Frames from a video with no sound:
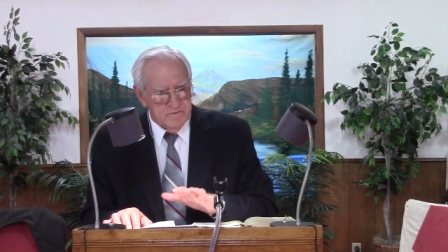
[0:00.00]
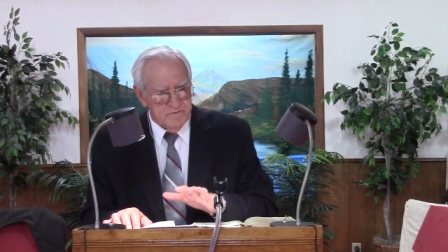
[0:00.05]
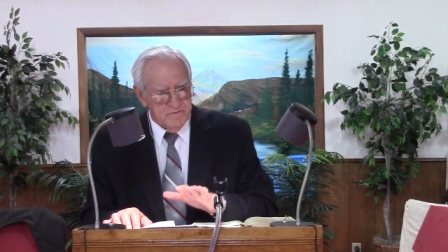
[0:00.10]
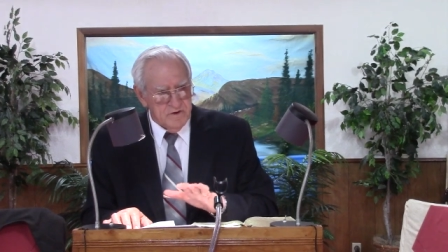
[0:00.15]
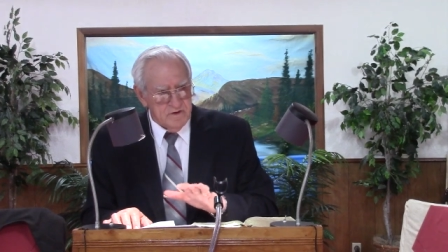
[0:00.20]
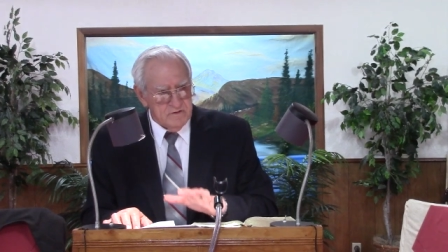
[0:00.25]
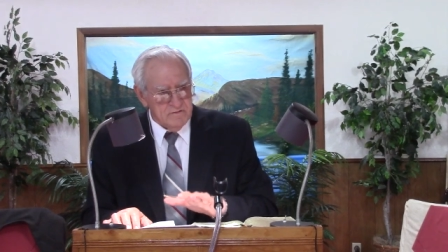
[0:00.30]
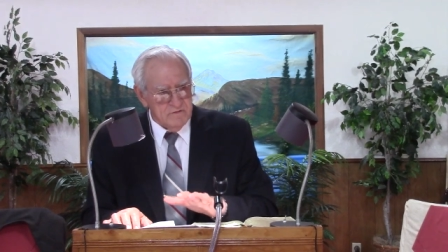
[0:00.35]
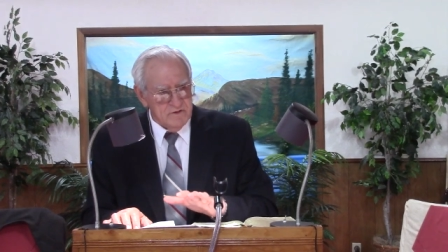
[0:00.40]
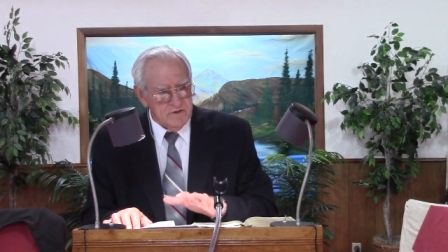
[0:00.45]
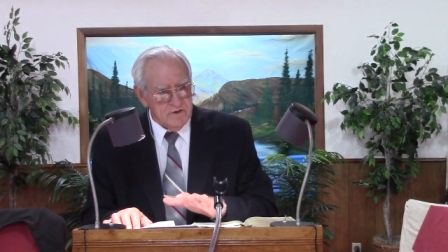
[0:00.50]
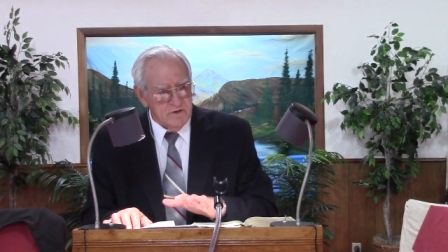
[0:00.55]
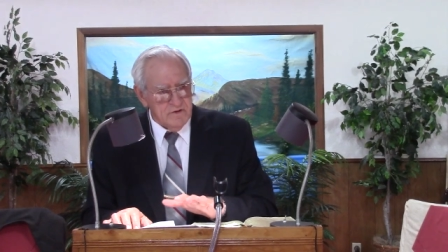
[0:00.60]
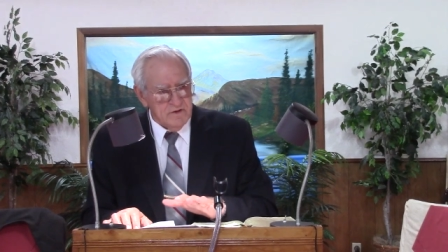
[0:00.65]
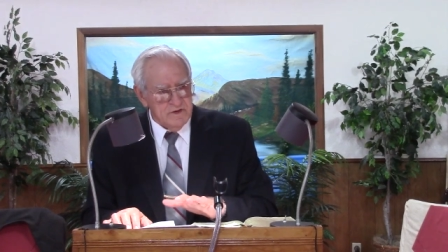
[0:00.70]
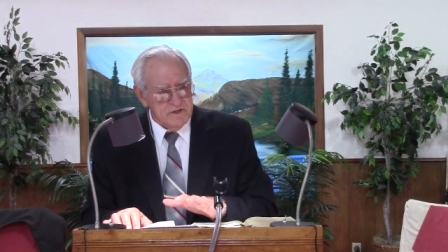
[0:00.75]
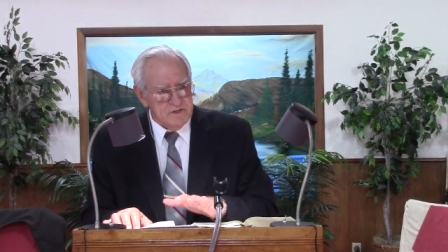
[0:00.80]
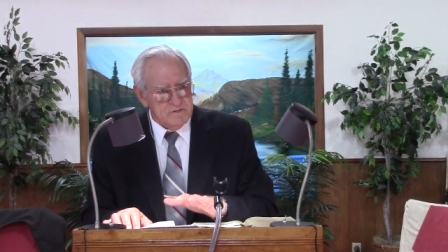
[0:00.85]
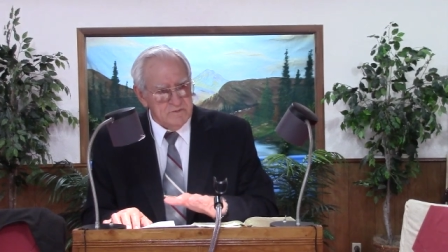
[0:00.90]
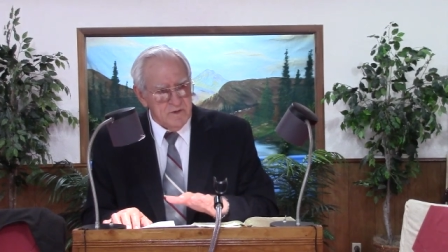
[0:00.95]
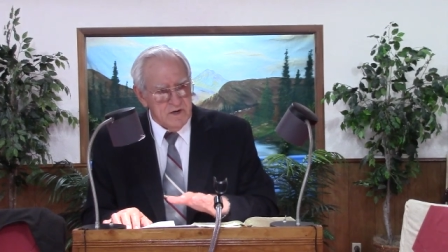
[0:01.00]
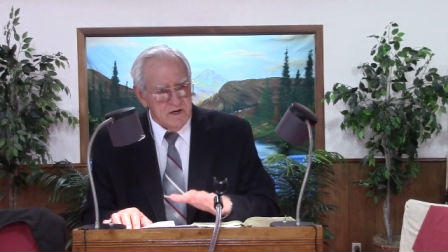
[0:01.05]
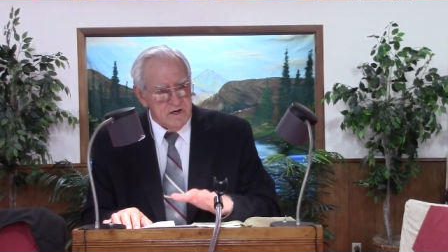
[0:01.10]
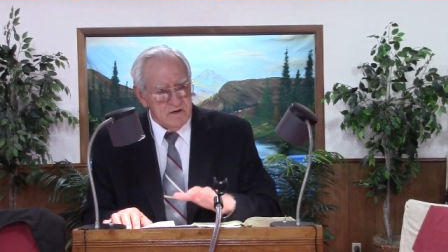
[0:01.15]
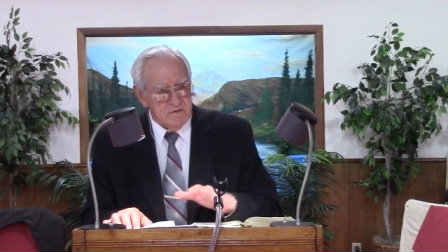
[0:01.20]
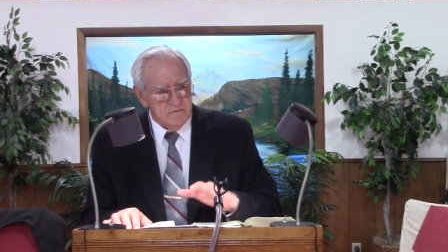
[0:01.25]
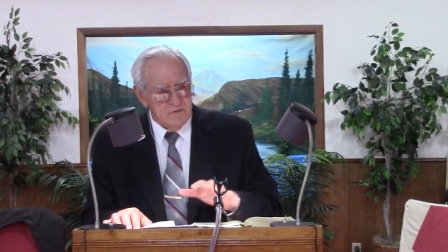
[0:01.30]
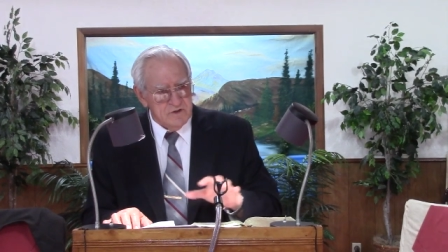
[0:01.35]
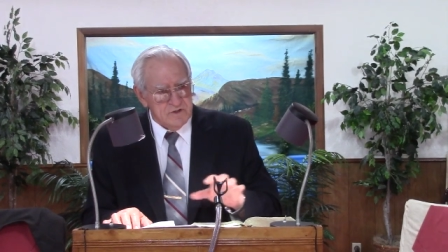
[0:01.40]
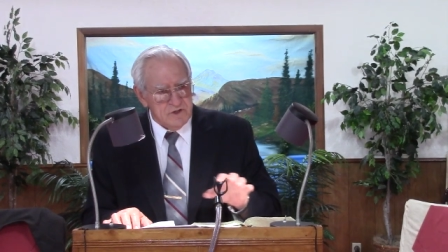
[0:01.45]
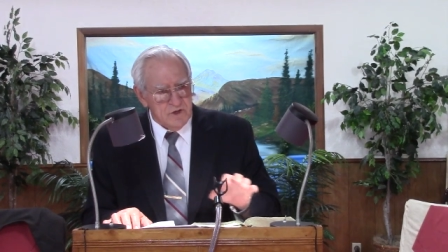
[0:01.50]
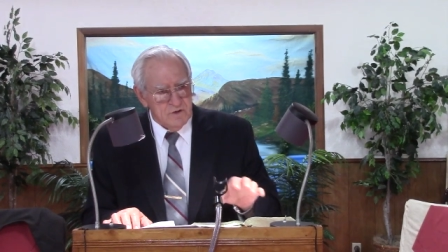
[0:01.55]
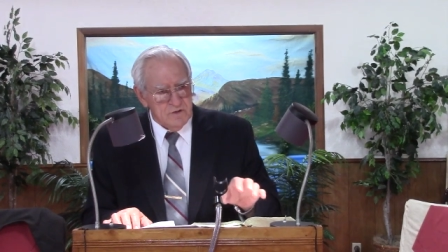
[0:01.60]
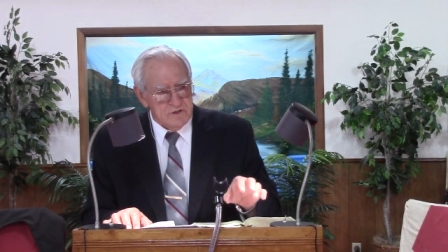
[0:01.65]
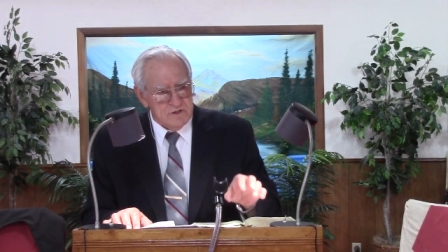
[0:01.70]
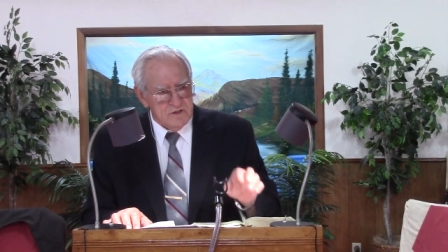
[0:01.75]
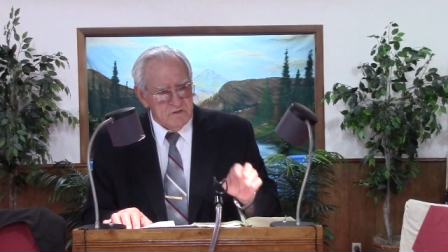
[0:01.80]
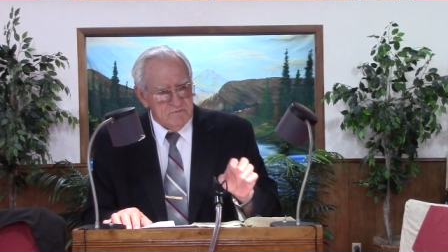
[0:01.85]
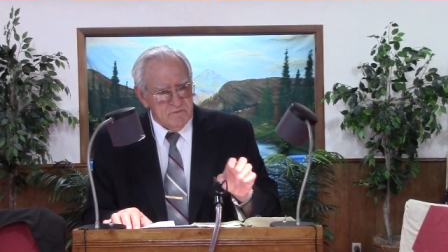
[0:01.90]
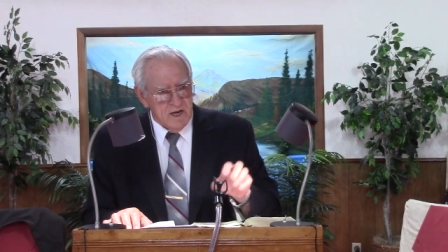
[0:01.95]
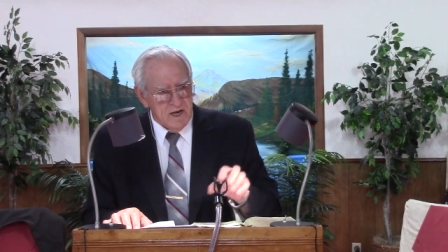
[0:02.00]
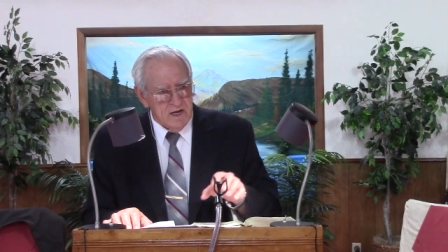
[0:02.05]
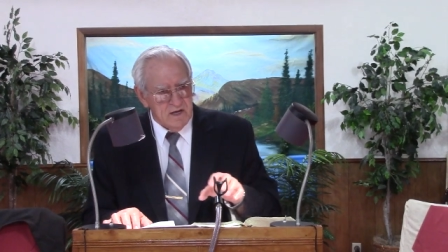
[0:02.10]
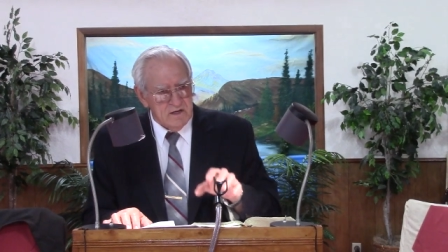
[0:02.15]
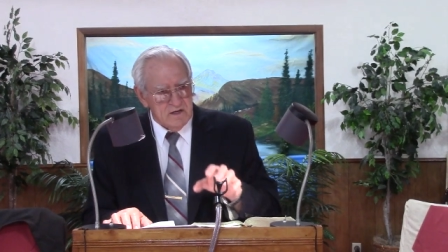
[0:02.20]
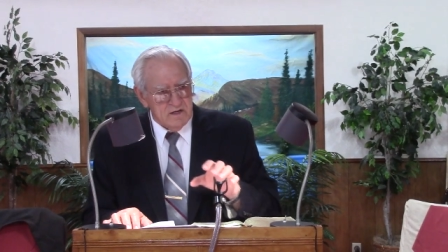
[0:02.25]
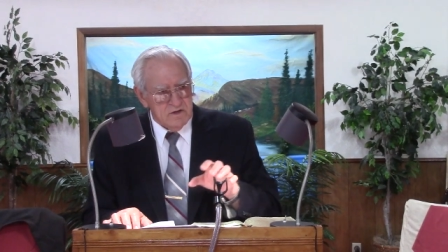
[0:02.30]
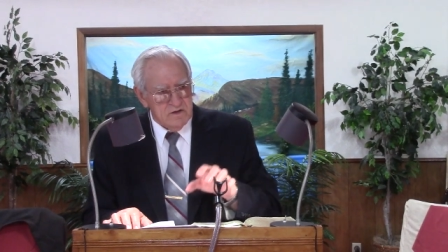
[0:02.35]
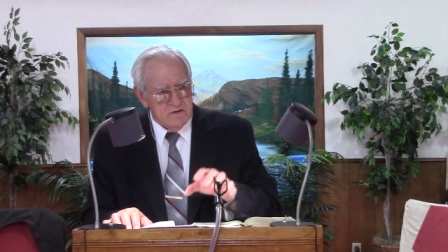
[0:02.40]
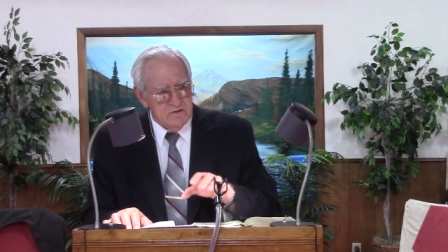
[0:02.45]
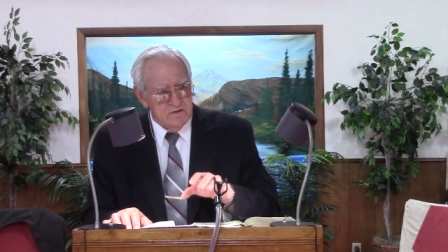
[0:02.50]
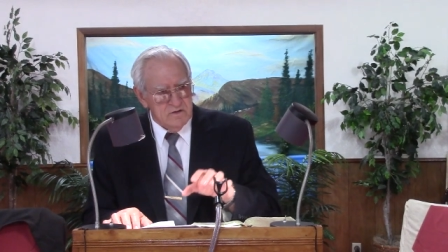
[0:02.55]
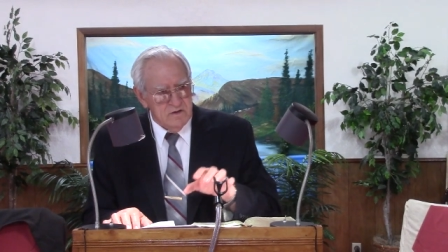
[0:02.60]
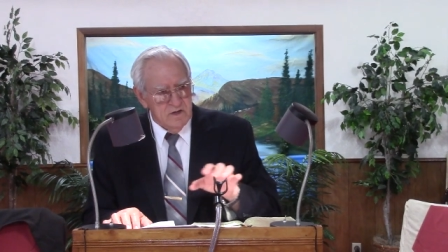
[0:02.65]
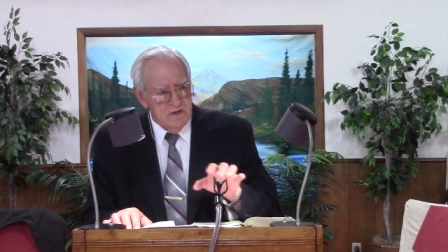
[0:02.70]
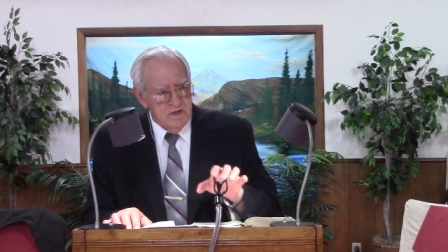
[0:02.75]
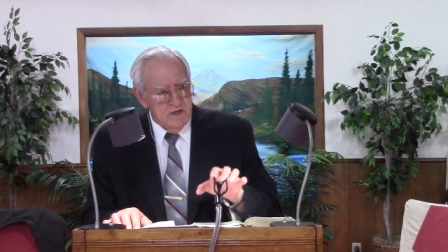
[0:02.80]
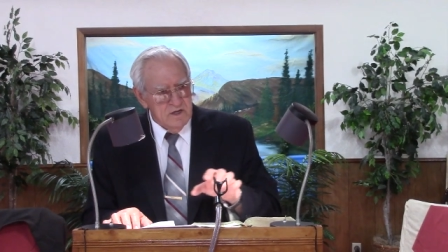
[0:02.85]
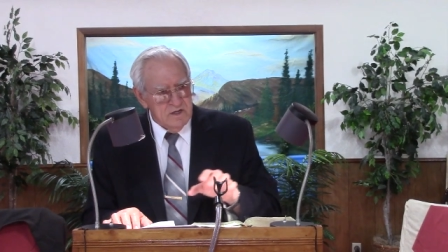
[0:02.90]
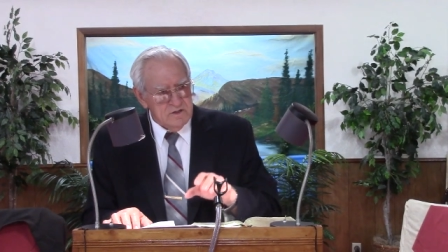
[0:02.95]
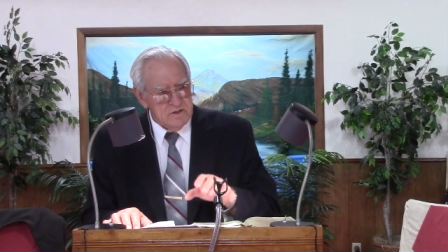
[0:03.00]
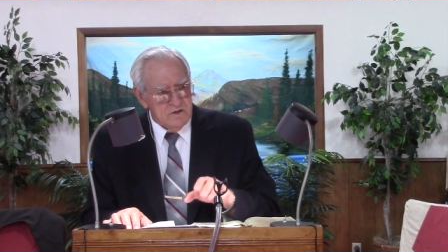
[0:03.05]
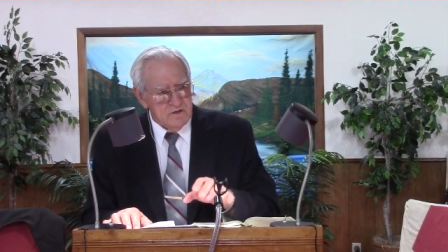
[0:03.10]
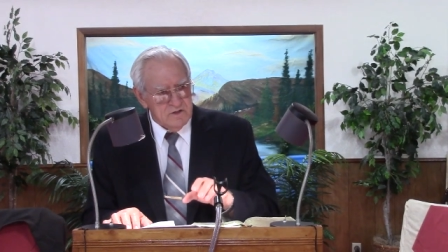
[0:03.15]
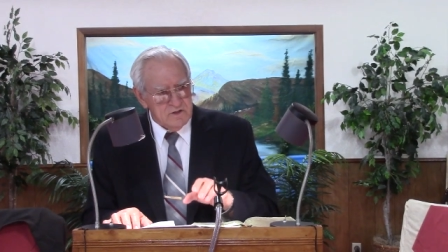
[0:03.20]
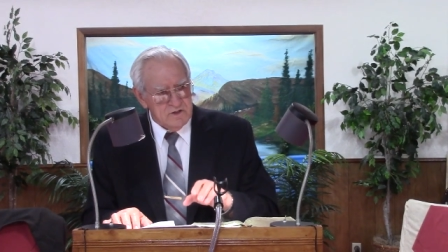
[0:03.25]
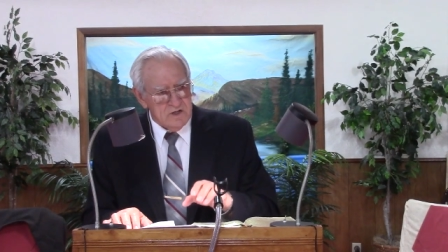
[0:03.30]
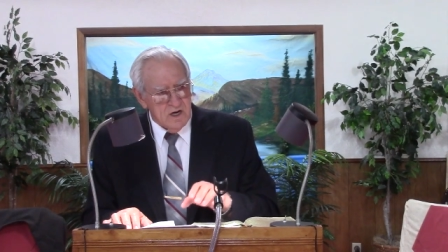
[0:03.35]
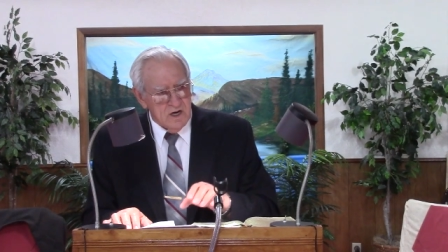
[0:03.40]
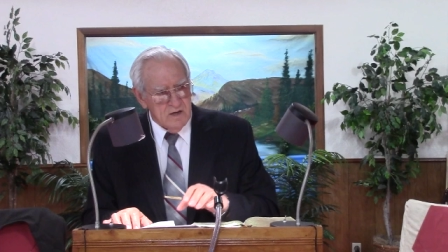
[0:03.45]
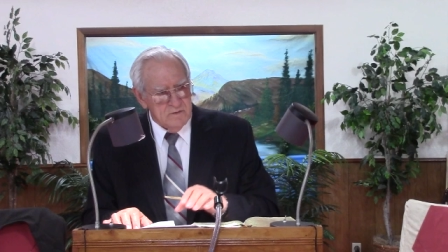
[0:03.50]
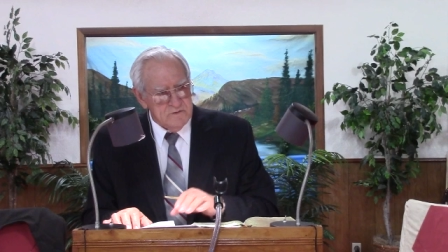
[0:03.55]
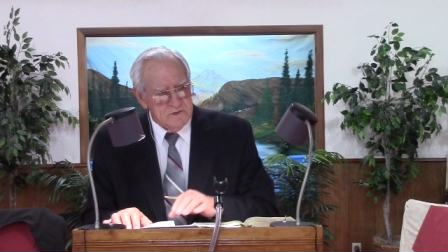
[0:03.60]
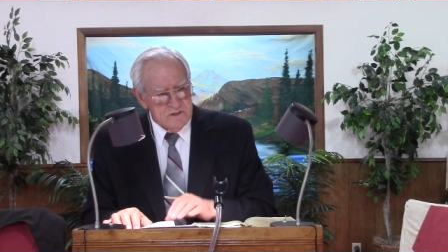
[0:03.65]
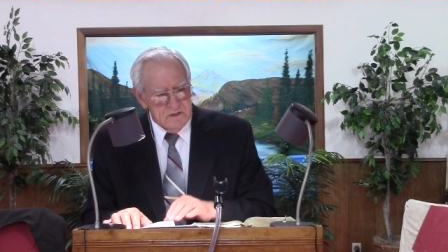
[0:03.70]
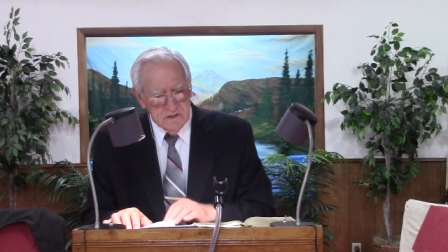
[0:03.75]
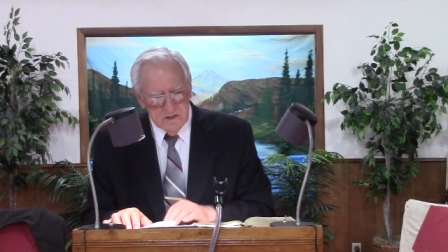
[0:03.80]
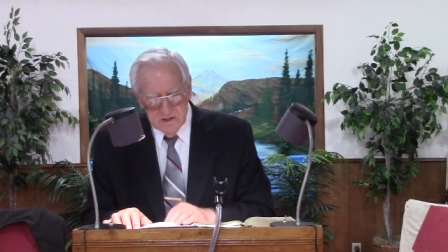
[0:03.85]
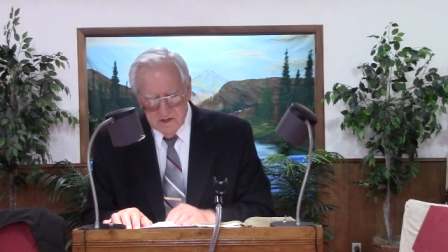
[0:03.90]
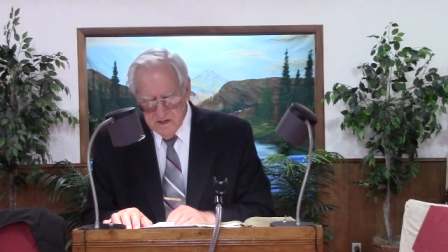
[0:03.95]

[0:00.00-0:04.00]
filled with the Holy Spirit and were chosen men to do certain jobs?